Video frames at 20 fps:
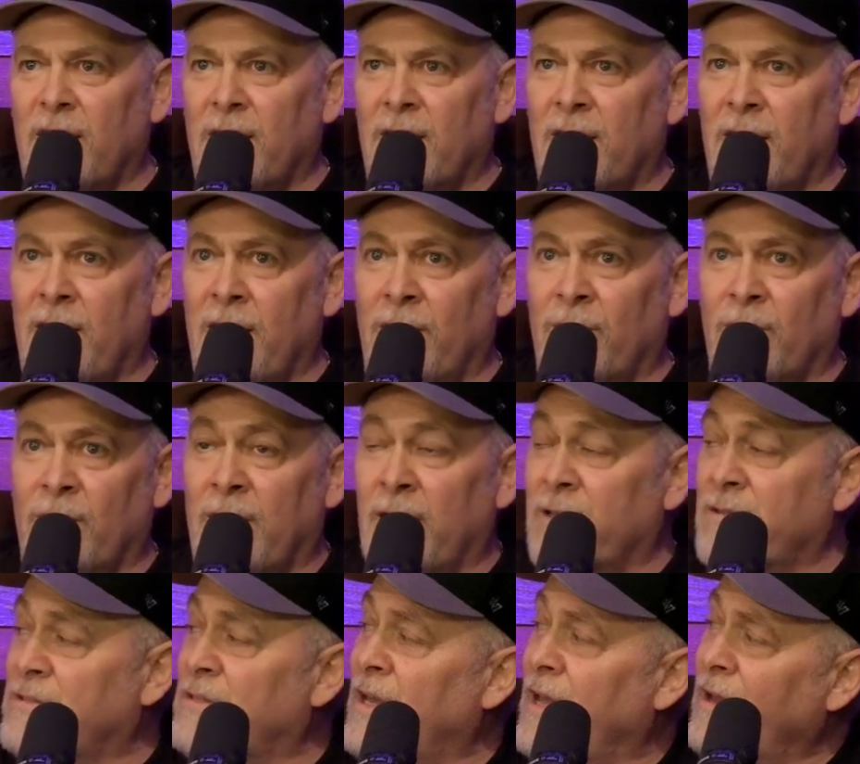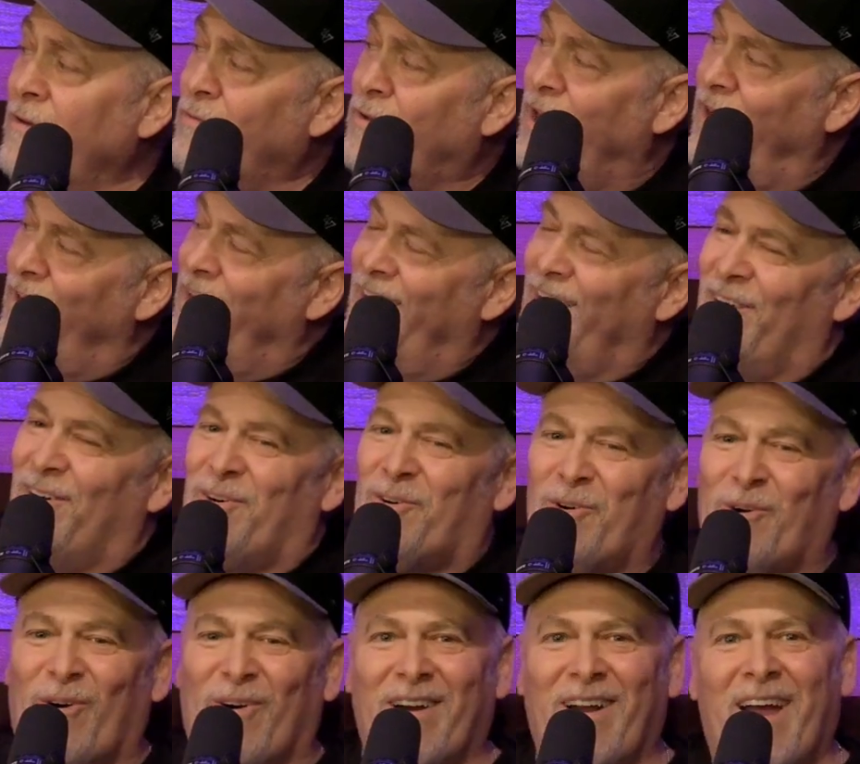either get saved
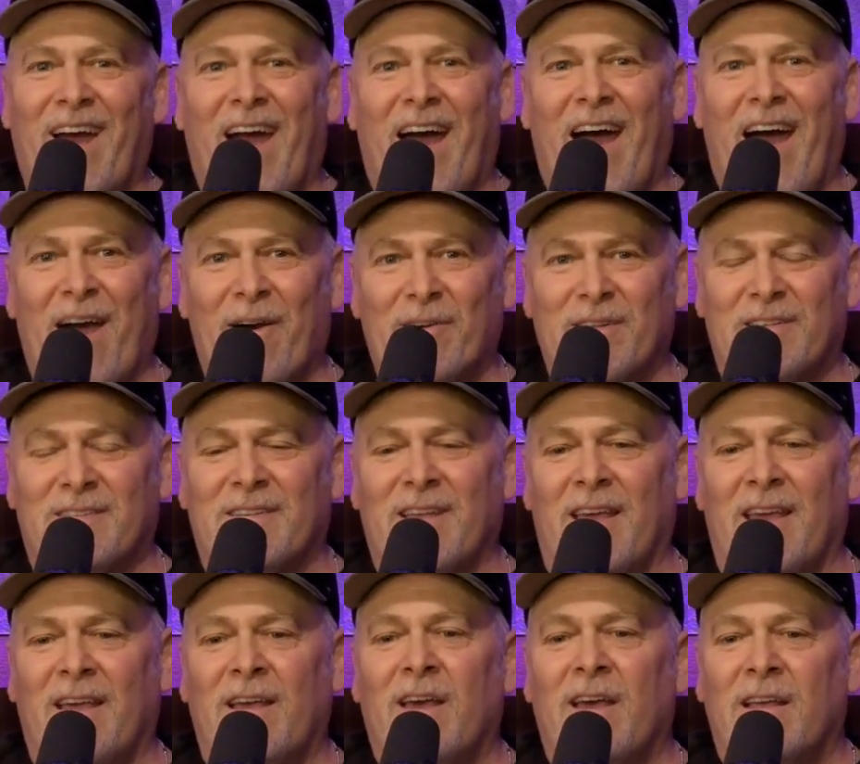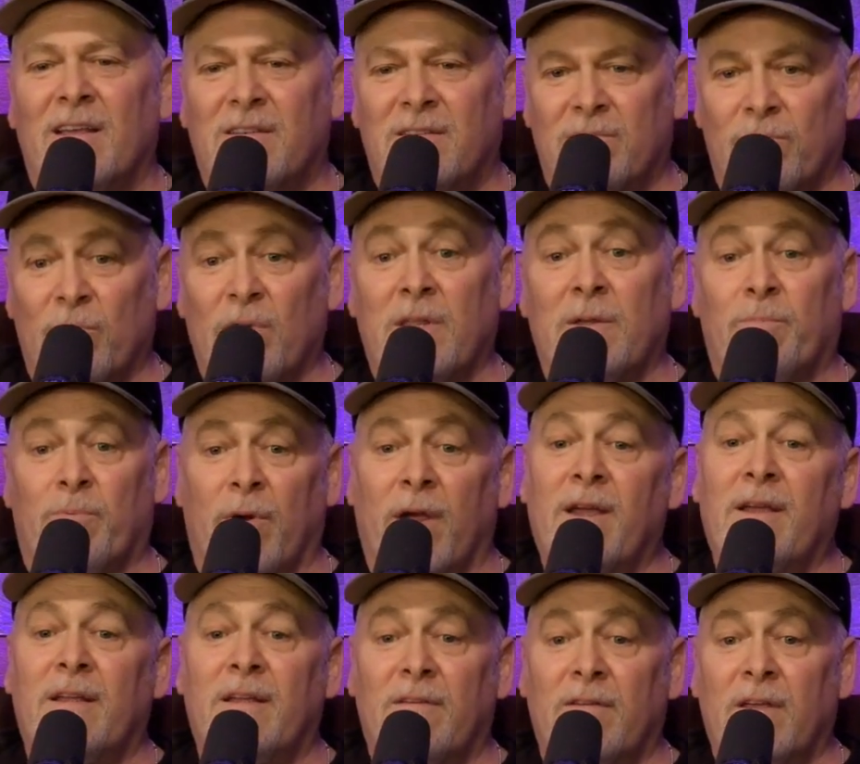or I would say really
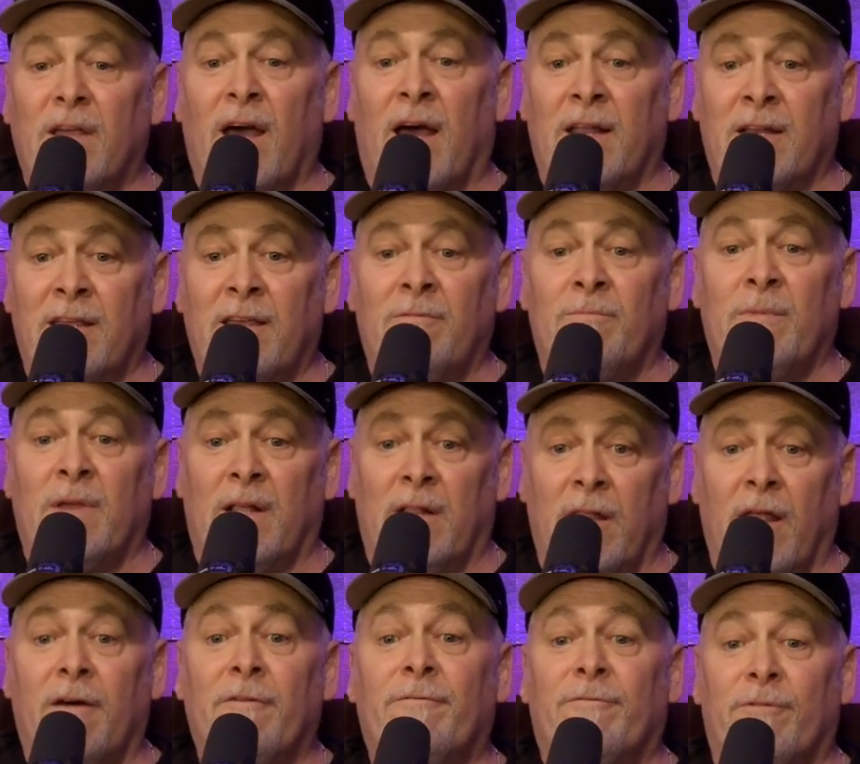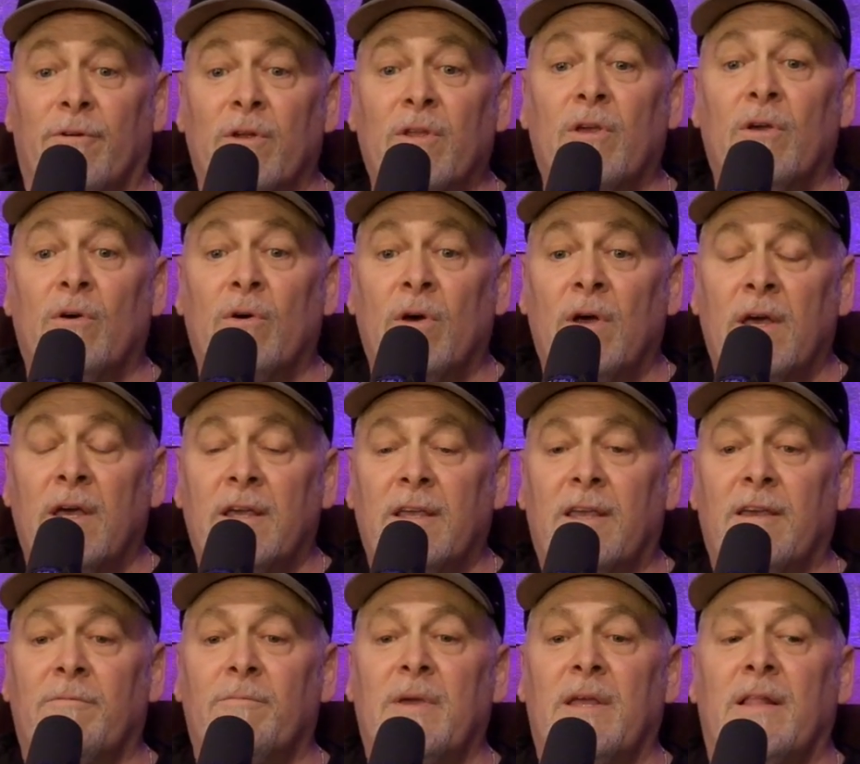pray, God, give me a love for you.
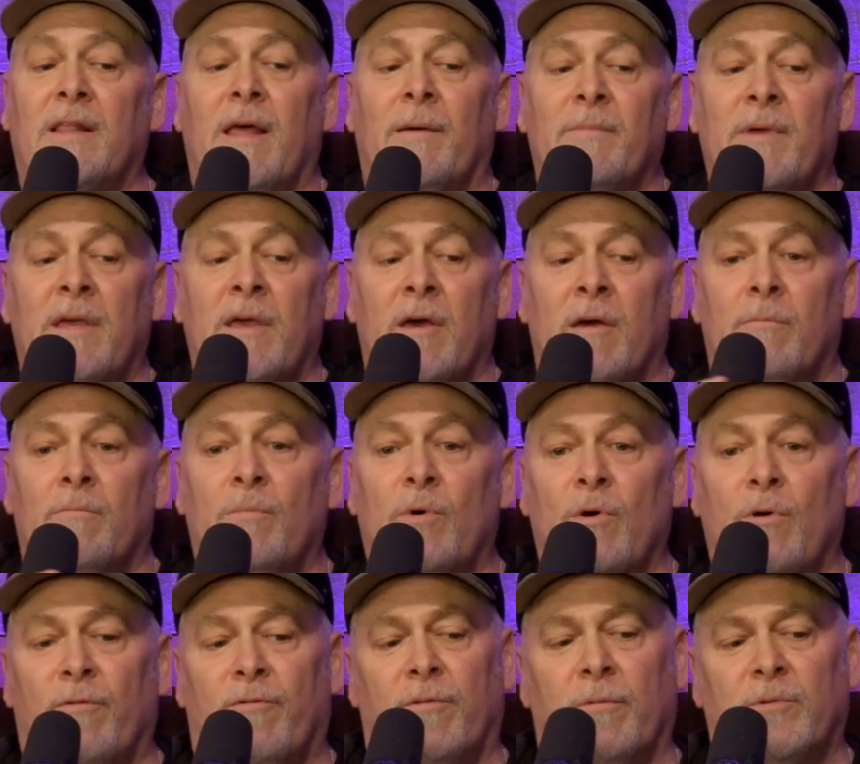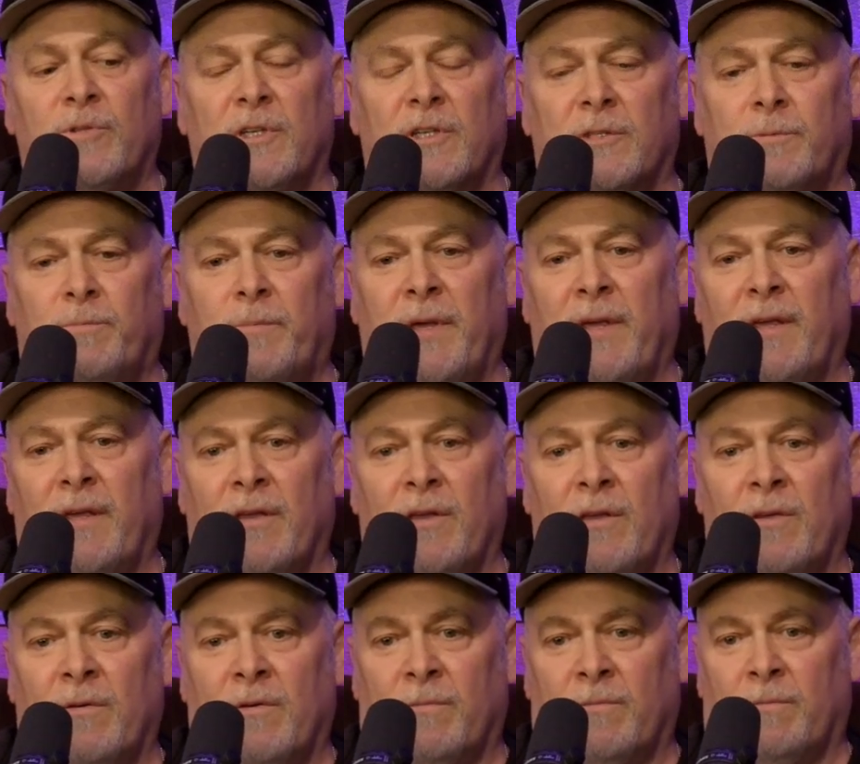Give me, let me move from just
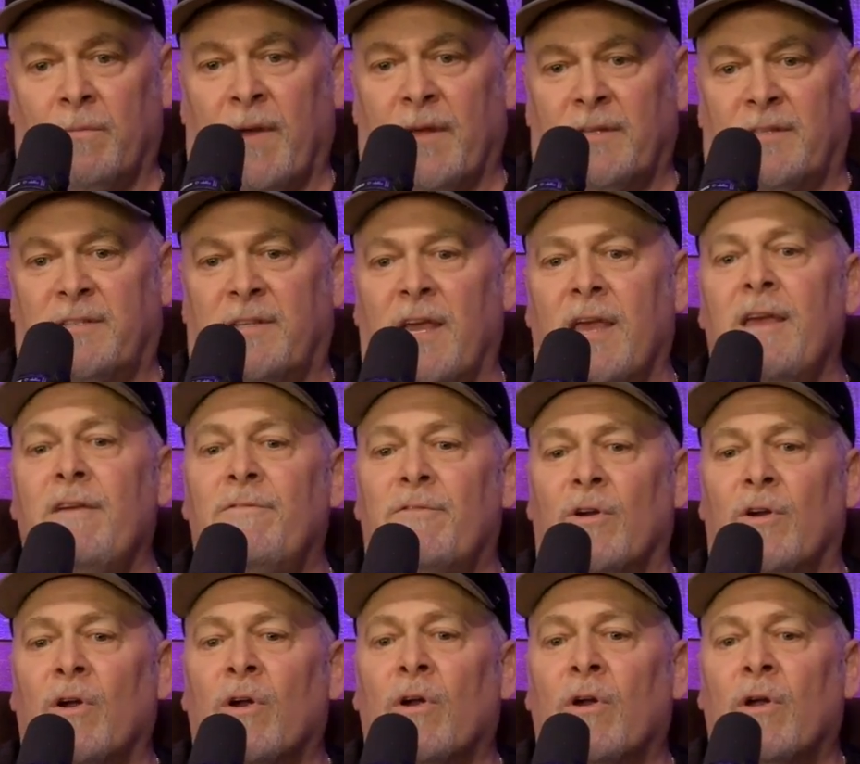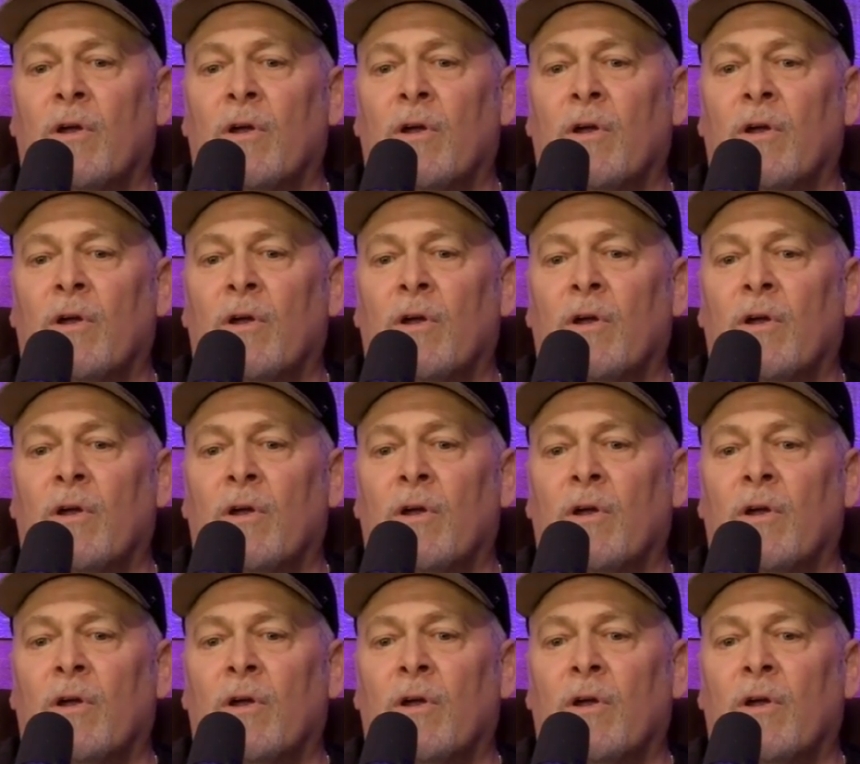being my savior